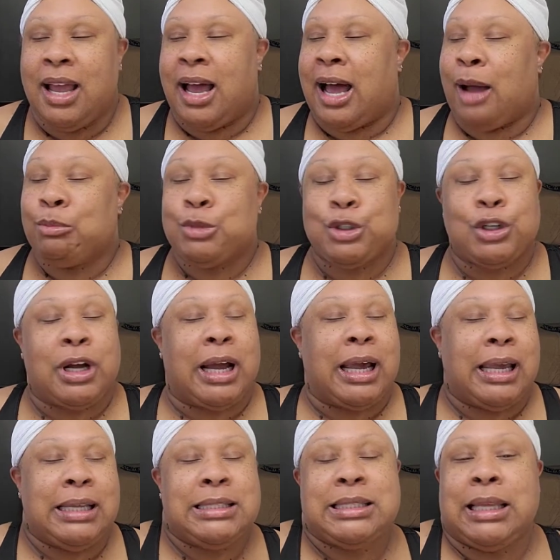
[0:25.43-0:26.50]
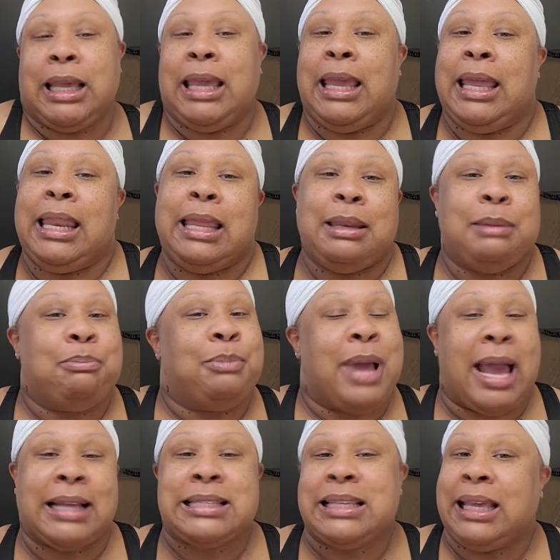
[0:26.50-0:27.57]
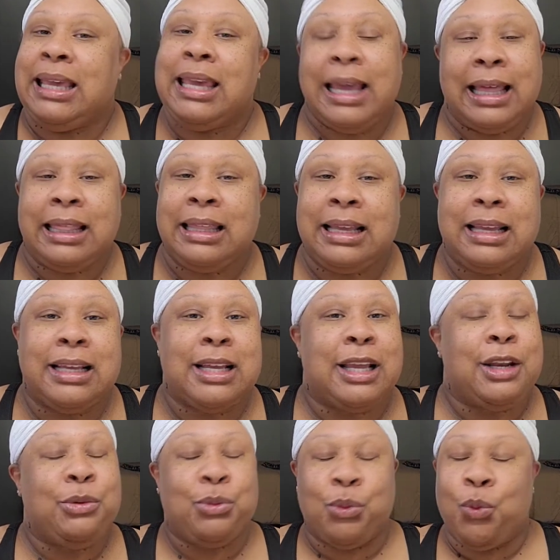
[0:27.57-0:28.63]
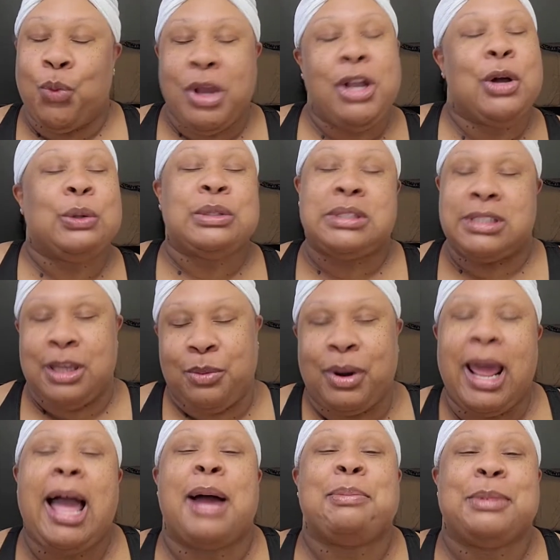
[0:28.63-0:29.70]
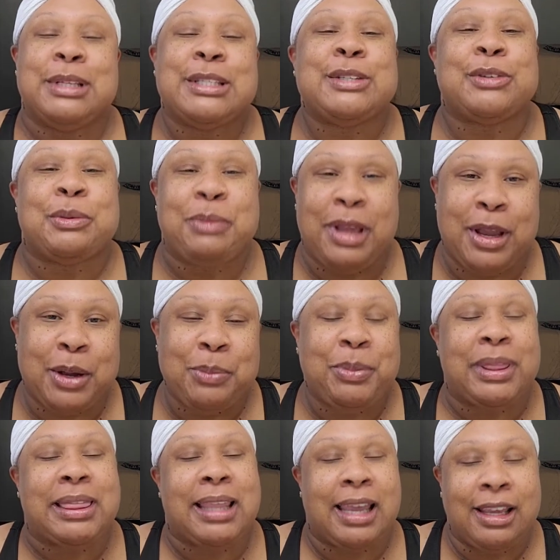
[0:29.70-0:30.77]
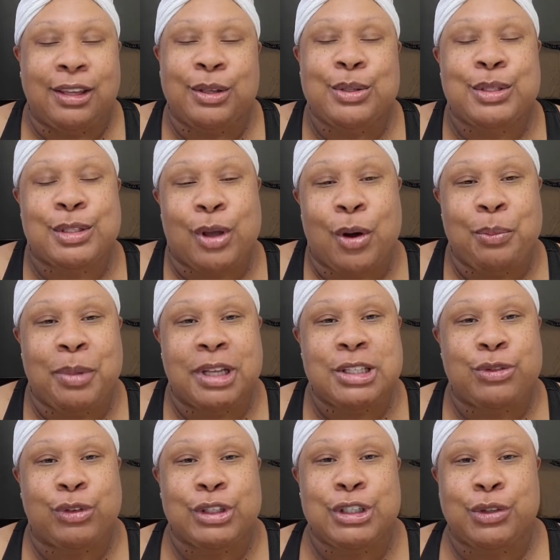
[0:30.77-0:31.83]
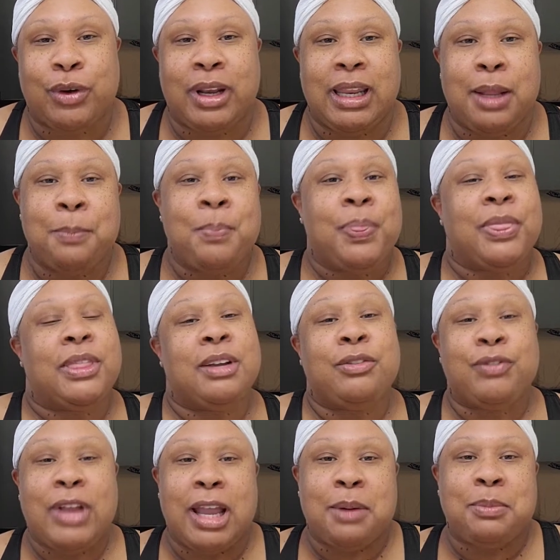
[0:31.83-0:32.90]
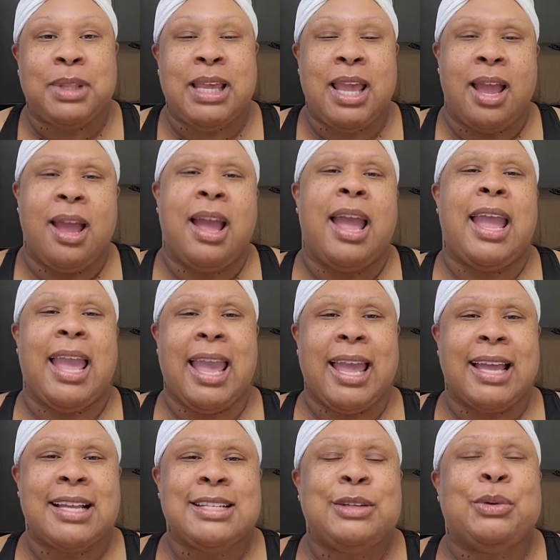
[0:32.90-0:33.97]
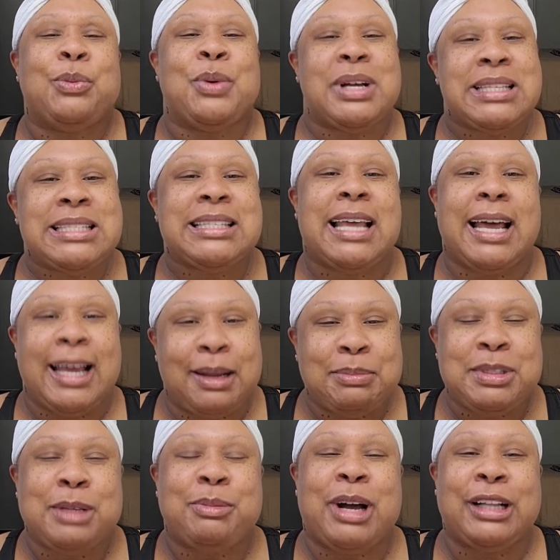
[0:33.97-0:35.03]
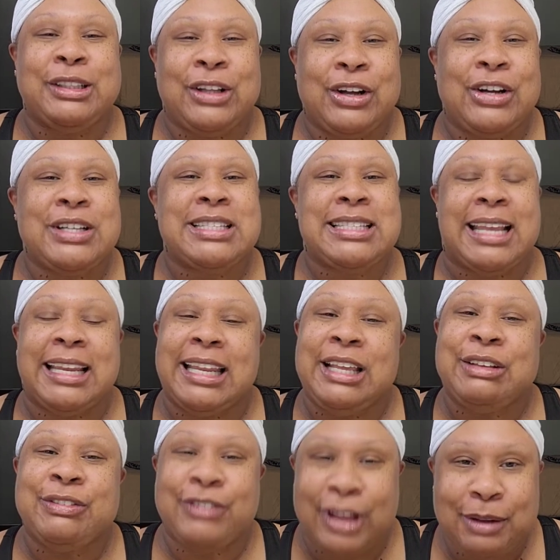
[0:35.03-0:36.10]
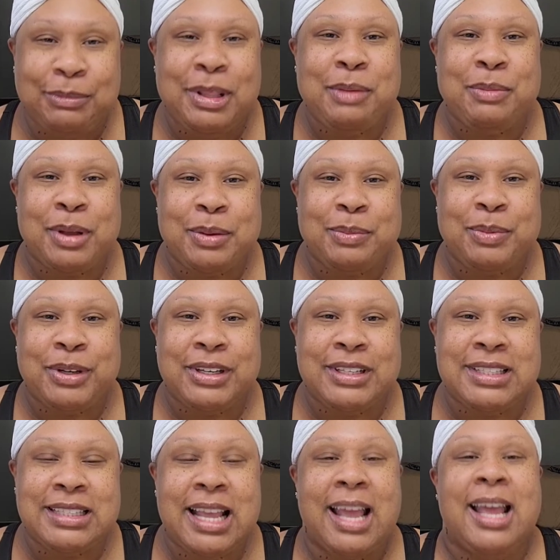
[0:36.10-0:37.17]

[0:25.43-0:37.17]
I'm trying to get it back together and we're gonna see what happens from here, but thank you so much for joining the family. And what's up to my long-standing family members?